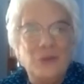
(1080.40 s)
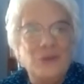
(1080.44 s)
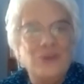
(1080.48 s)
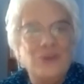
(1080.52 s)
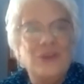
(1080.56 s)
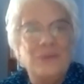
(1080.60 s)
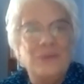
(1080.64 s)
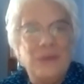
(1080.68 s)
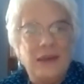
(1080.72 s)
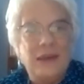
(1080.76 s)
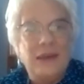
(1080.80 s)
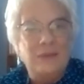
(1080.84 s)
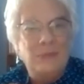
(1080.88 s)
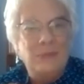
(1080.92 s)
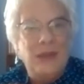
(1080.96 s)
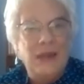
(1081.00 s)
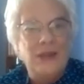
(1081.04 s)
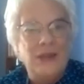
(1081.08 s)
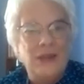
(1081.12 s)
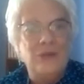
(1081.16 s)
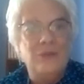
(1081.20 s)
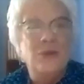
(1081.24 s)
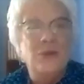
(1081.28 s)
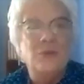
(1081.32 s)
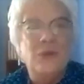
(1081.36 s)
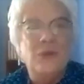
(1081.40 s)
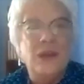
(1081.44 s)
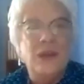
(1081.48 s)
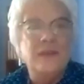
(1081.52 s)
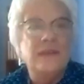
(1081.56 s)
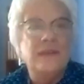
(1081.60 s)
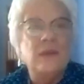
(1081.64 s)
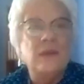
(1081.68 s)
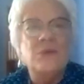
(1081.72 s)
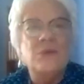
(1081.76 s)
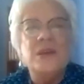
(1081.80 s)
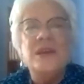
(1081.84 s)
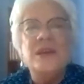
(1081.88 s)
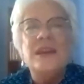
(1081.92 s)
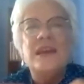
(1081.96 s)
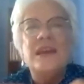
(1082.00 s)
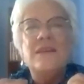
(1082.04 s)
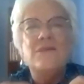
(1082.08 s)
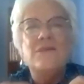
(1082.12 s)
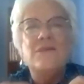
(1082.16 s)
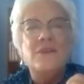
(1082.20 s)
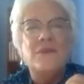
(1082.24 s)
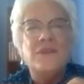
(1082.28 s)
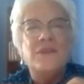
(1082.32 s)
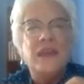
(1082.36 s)
about my human rights. I would
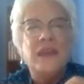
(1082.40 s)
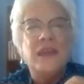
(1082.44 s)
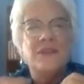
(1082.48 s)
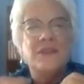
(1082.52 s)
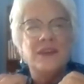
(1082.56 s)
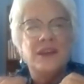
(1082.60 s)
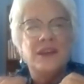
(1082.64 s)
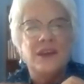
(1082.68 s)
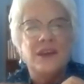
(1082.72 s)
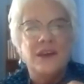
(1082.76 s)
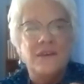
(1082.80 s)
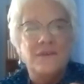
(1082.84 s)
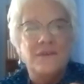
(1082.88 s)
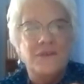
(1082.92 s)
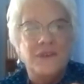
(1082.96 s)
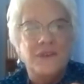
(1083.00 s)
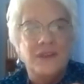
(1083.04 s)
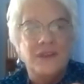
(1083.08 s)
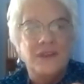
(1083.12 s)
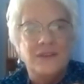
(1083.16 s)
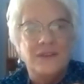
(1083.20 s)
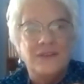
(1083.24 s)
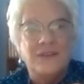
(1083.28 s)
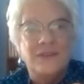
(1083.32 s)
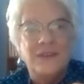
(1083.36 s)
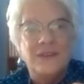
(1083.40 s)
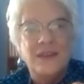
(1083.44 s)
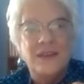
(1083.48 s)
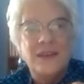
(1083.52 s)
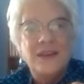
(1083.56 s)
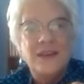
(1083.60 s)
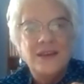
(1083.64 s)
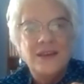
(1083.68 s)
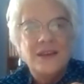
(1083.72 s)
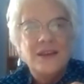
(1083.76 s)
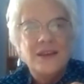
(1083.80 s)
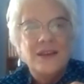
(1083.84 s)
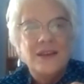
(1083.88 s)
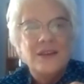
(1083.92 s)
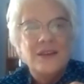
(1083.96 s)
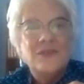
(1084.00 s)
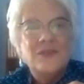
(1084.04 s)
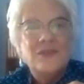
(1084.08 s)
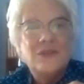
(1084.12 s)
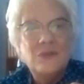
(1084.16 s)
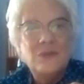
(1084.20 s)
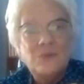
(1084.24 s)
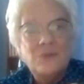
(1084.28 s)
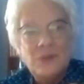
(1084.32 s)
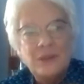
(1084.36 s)
never have had the confidence
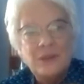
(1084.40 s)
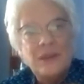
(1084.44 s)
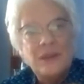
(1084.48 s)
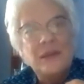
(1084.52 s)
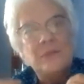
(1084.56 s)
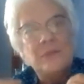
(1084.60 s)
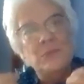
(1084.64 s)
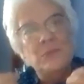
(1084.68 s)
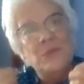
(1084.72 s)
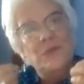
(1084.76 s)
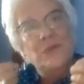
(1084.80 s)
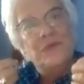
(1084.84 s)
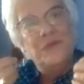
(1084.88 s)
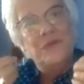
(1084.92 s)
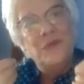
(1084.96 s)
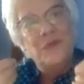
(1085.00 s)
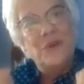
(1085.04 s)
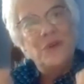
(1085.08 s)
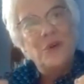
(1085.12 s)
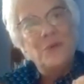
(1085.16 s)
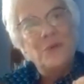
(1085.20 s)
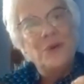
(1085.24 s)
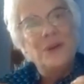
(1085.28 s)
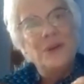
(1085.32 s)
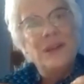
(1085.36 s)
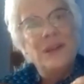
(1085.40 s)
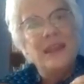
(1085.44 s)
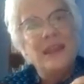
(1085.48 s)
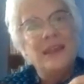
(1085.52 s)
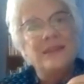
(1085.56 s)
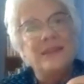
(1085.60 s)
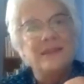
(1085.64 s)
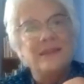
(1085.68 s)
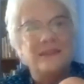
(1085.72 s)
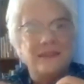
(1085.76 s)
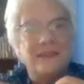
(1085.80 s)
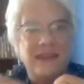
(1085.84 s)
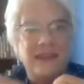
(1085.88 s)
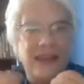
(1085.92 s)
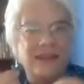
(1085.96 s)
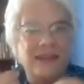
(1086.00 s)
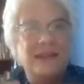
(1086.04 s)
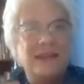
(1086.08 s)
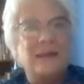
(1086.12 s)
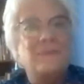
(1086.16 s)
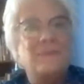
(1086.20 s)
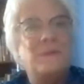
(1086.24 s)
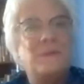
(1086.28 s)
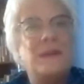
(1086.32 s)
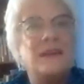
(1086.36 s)
to really move forward and stand
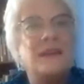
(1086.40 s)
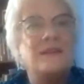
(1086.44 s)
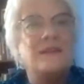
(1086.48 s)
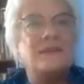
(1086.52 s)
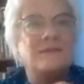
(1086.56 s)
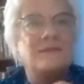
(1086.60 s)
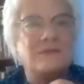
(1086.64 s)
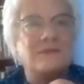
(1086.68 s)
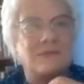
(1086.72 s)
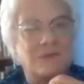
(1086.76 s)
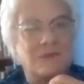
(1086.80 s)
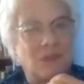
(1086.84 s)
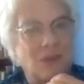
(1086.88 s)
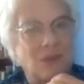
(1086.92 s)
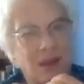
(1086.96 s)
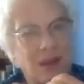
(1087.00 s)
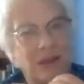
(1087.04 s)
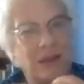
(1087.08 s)
up and talk